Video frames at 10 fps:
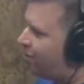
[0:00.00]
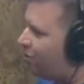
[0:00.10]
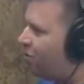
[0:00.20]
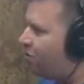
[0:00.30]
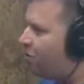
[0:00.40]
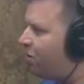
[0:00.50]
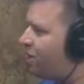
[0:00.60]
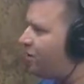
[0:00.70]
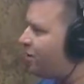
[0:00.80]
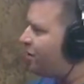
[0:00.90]
one
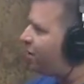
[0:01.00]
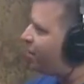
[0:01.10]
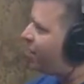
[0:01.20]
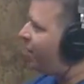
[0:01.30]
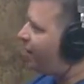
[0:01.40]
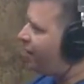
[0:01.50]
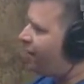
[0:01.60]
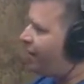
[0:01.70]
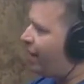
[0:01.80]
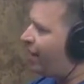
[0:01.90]
bullet, and then the other guy he
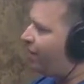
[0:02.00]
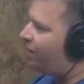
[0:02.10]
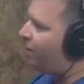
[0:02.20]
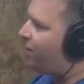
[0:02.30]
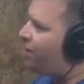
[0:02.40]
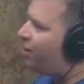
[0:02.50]
had eight, and